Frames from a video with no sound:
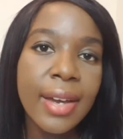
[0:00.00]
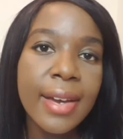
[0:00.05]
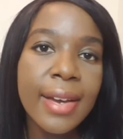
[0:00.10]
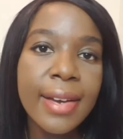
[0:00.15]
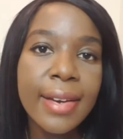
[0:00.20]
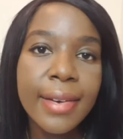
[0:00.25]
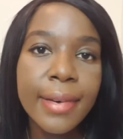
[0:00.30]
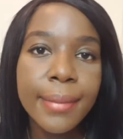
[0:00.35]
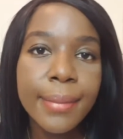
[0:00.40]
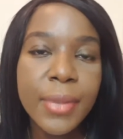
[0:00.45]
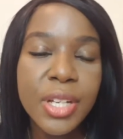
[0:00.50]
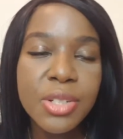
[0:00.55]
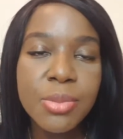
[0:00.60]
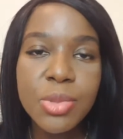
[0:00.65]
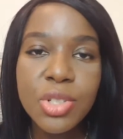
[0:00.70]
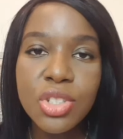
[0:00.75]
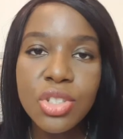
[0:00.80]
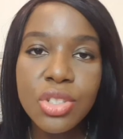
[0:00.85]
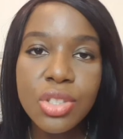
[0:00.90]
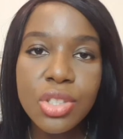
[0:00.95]

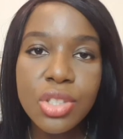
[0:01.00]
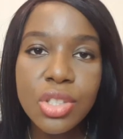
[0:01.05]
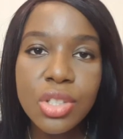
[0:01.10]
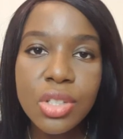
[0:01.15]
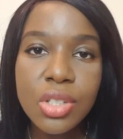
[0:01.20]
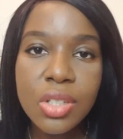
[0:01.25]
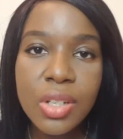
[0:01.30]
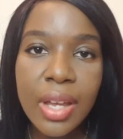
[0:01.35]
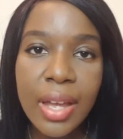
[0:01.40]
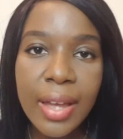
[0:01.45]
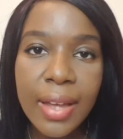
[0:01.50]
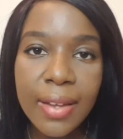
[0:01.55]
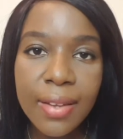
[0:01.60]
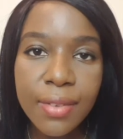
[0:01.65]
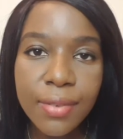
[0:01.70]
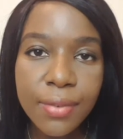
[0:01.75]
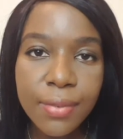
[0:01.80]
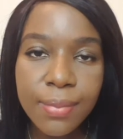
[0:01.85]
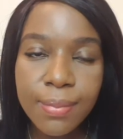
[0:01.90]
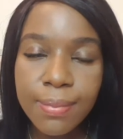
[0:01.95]
Admissions tutor have